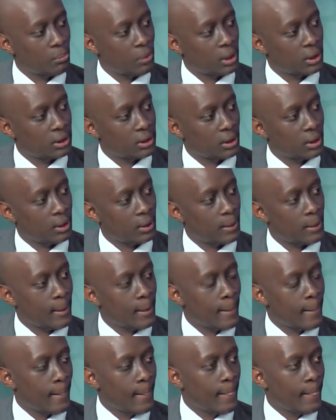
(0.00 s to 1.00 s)
But uh, uh,
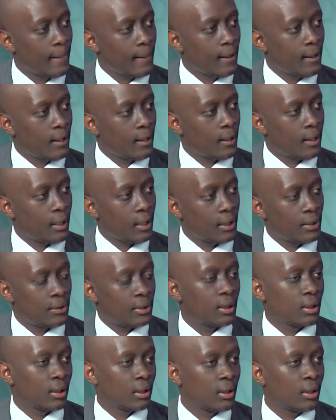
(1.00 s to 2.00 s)
I
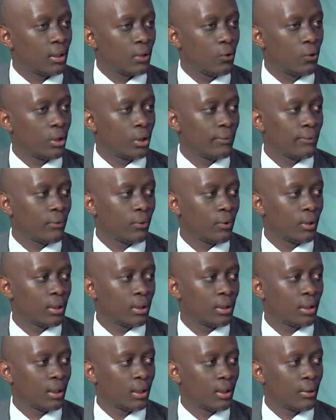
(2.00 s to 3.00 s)
think going
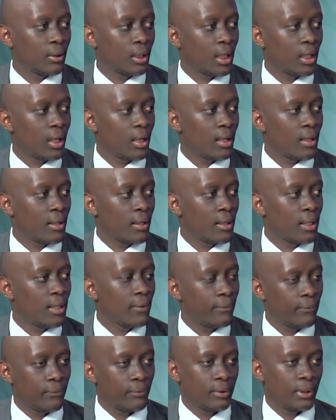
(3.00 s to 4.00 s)
forward,
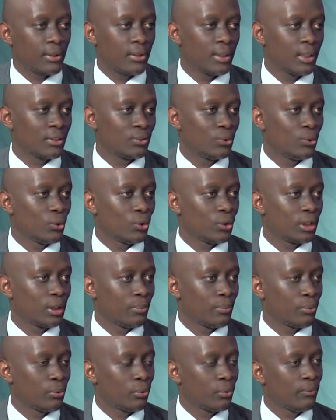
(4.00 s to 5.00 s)
if things do not
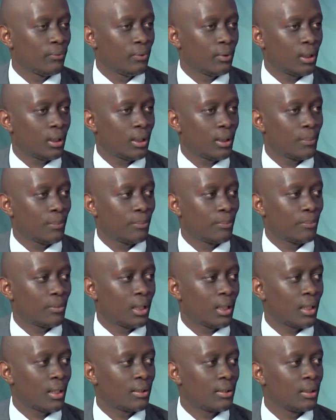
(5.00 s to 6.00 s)
improve, um,
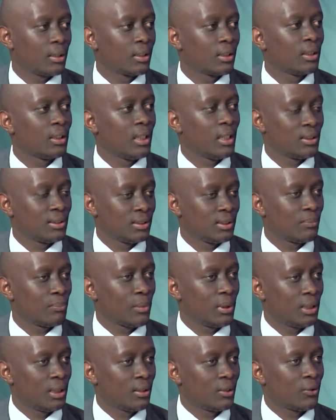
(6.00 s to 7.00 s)
I think dealers
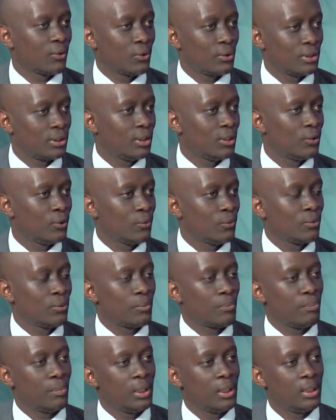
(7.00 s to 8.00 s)
may continue
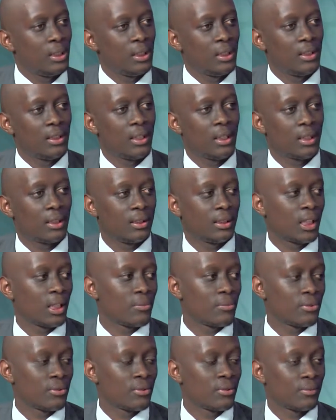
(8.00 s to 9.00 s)
be in hard
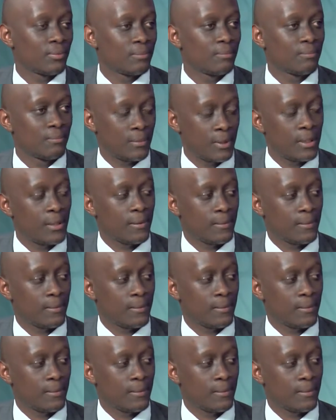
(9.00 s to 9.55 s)
times. Yeah. yeah.